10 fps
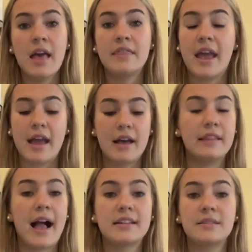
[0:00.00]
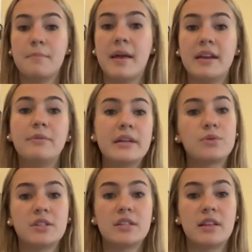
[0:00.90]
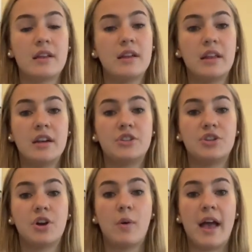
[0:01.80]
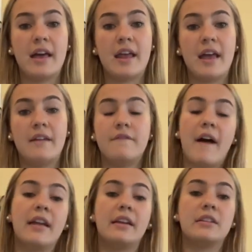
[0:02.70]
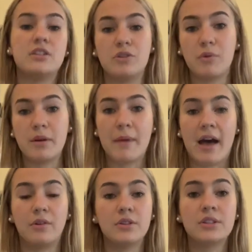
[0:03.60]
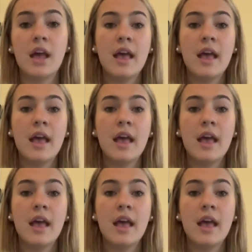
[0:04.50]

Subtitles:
They lacked many resources that they needed to go ahead and fight in continuing battles.